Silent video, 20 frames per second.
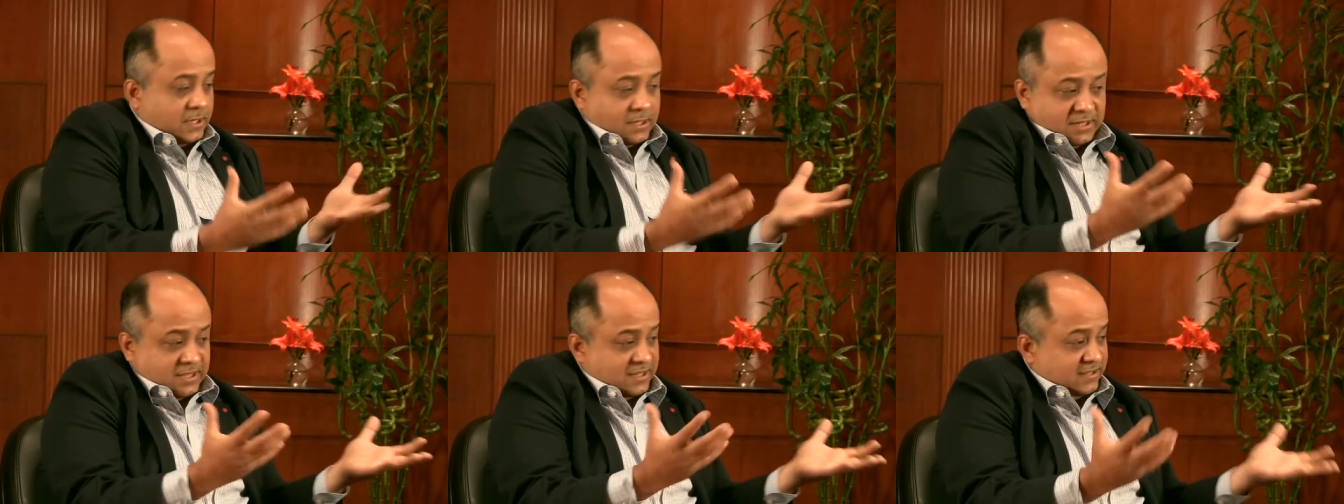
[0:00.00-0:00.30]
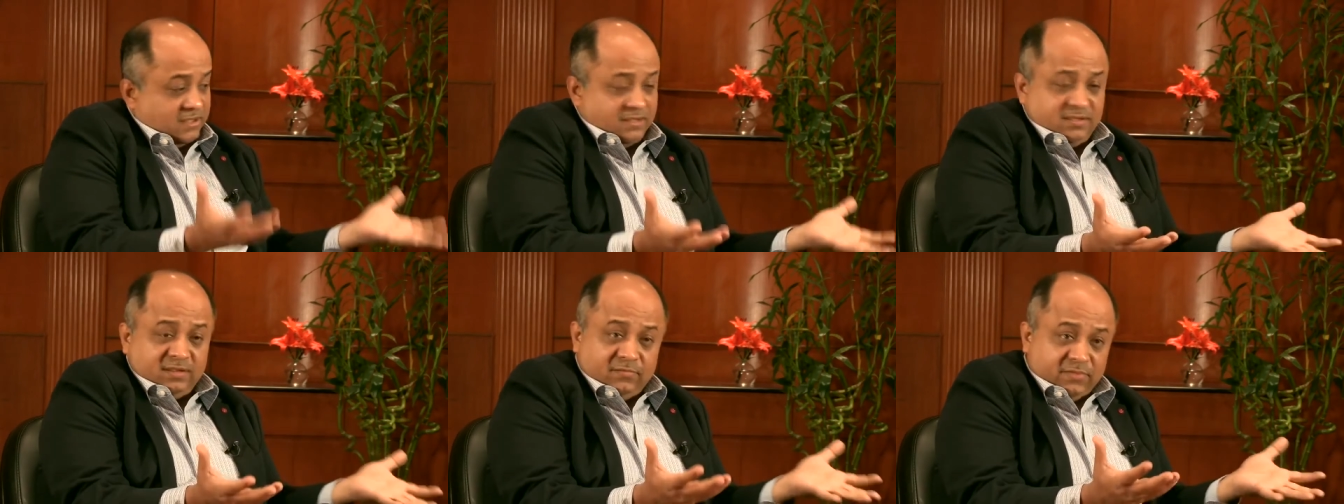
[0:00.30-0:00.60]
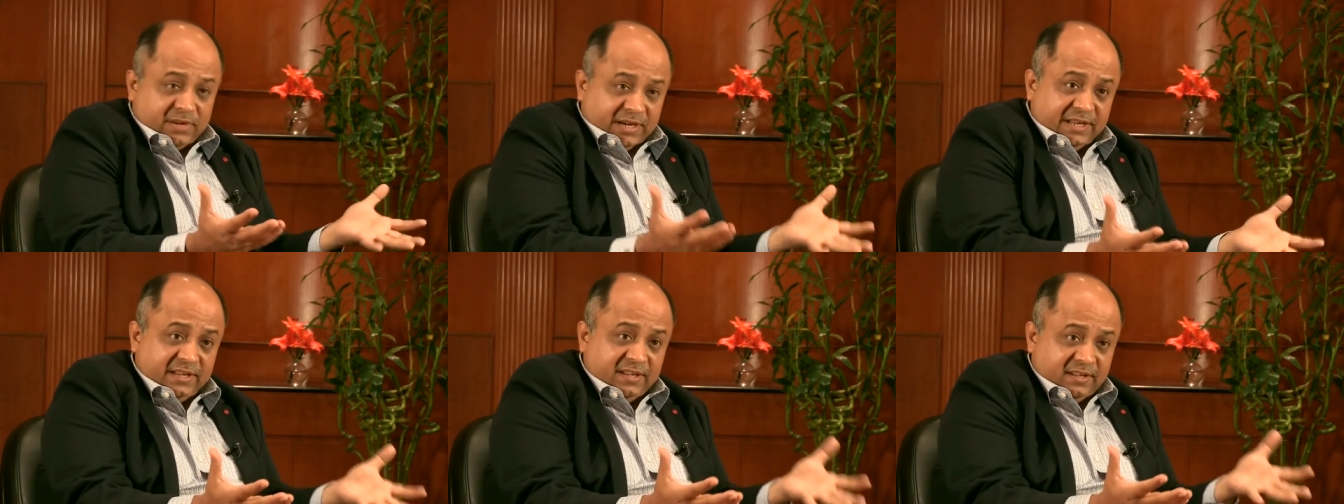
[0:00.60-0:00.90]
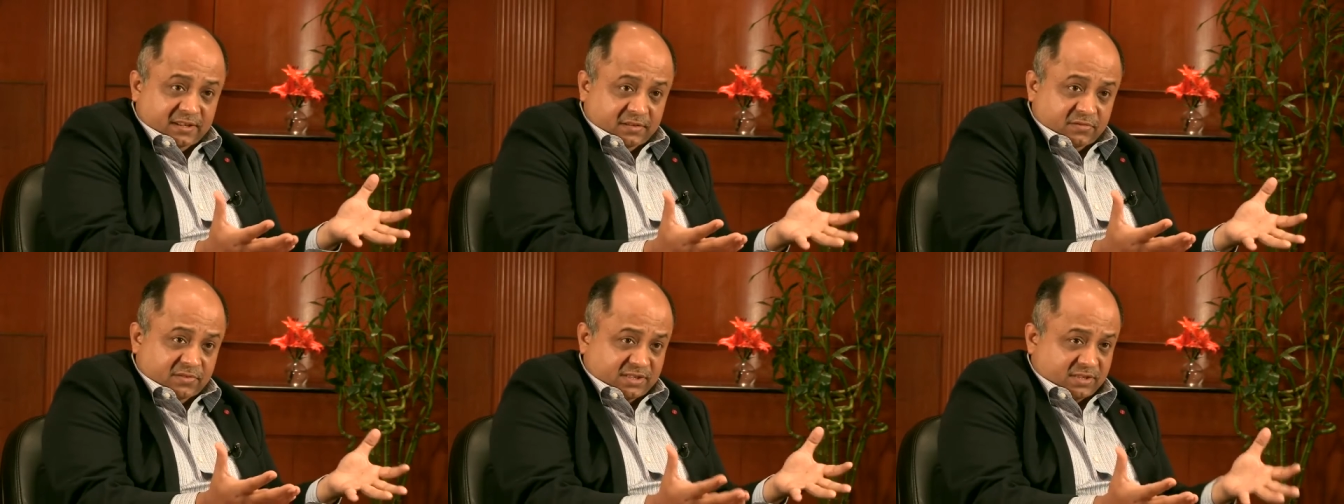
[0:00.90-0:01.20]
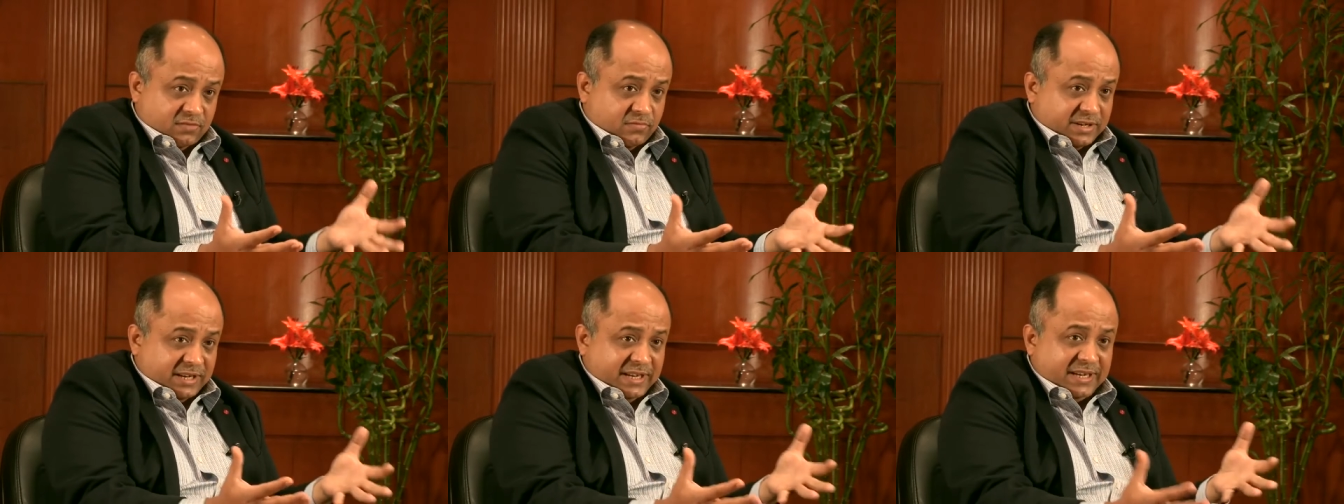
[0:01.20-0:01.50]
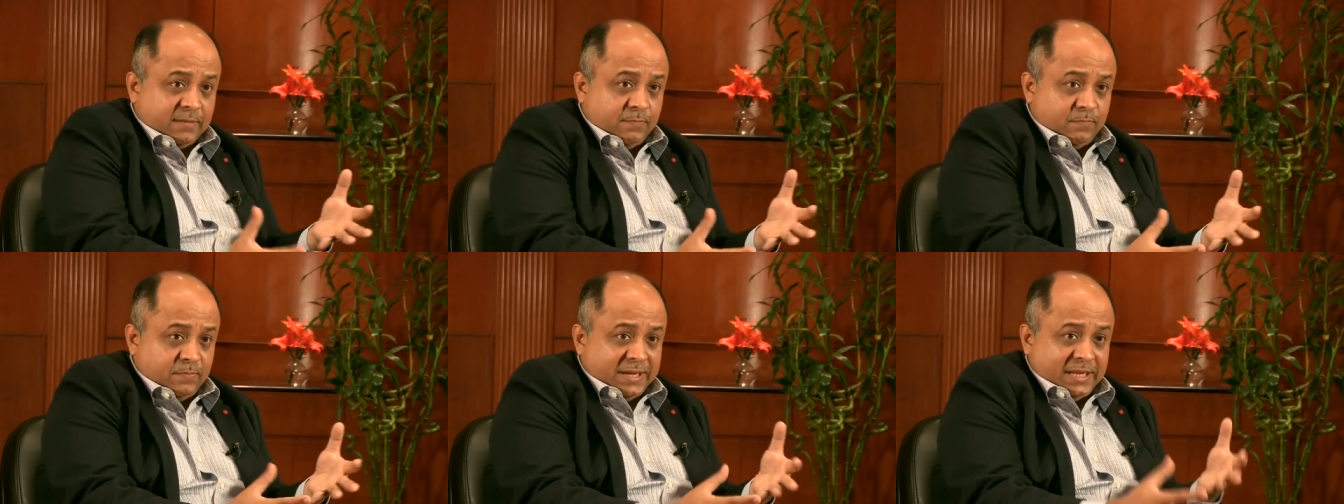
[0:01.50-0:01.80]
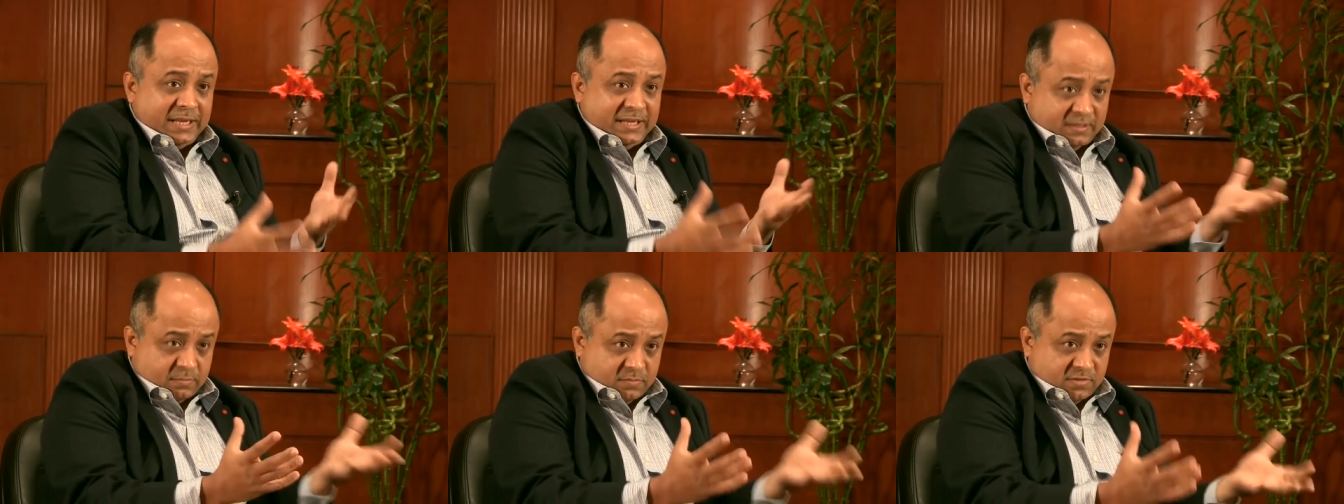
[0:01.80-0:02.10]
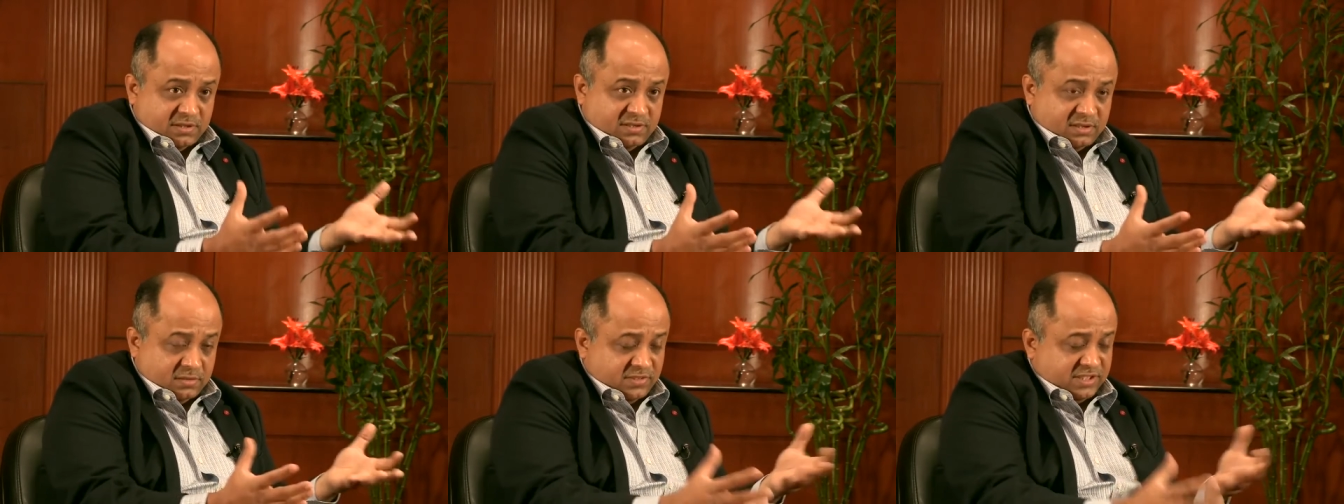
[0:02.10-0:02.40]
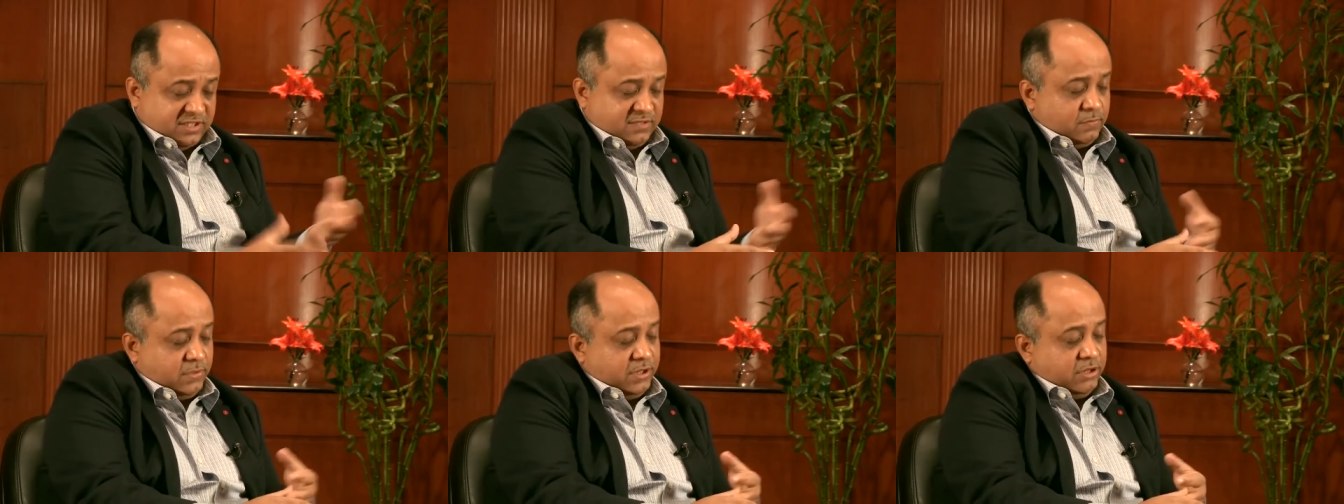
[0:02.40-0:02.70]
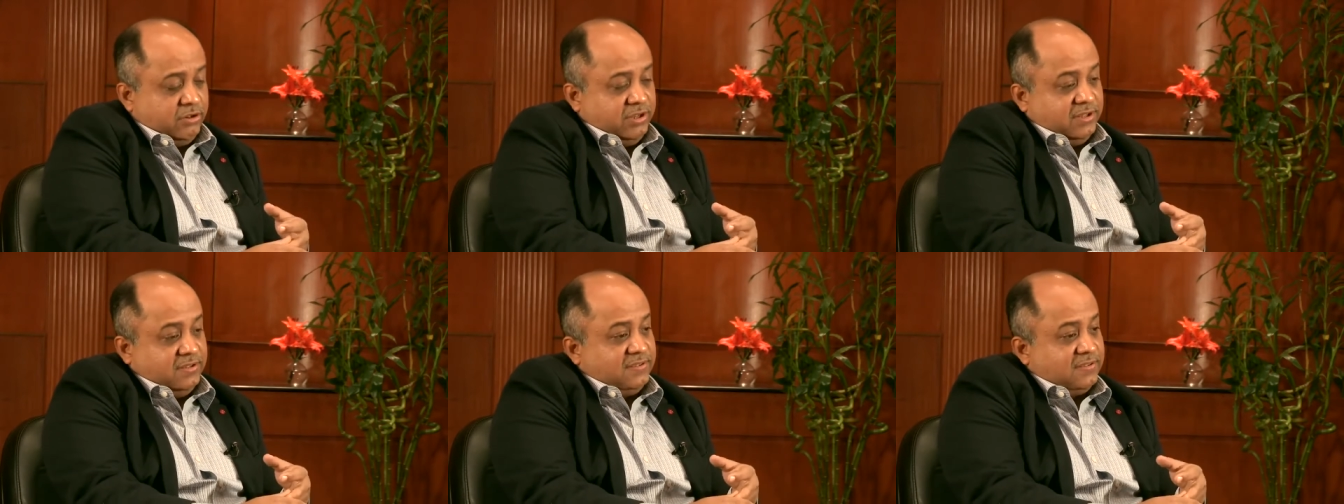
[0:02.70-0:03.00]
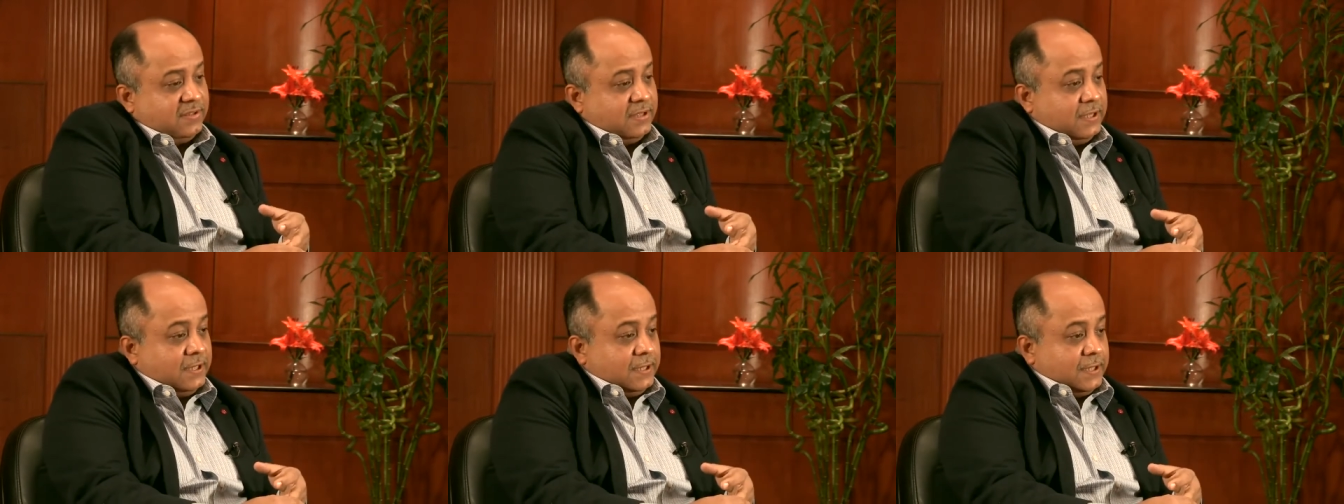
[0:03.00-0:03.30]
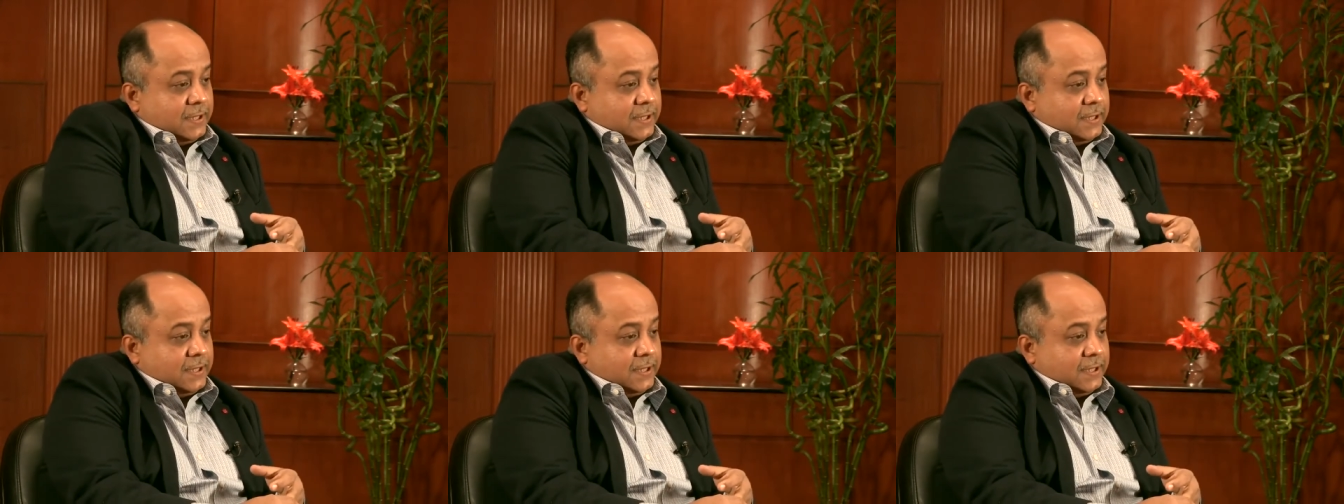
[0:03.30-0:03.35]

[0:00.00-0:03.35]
Uh, yes, it's a very it's a very compelling immersive experience.